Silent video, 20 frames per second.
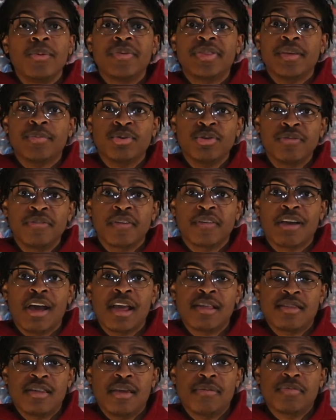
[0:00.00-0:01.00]
With the proof of
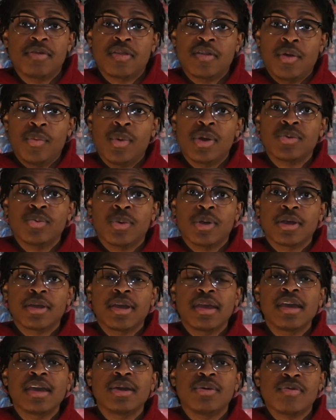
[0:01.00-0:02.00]
concept somewhat
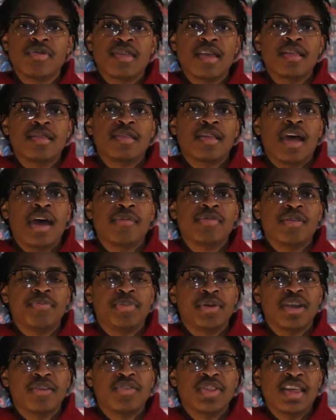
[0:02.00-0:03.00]
working, it was then time to
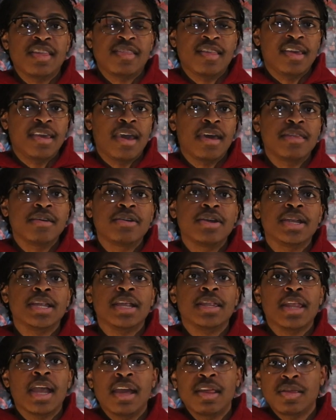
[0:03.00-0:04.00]
put everything together in a
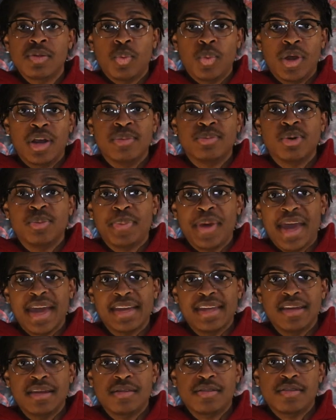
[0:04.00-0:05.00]
nice wearable
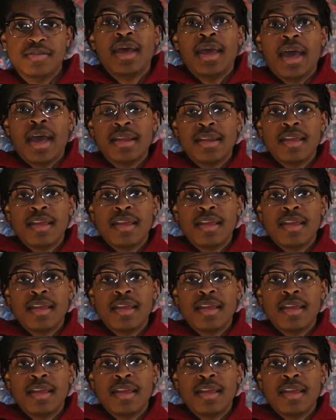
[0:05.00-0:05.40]
package. I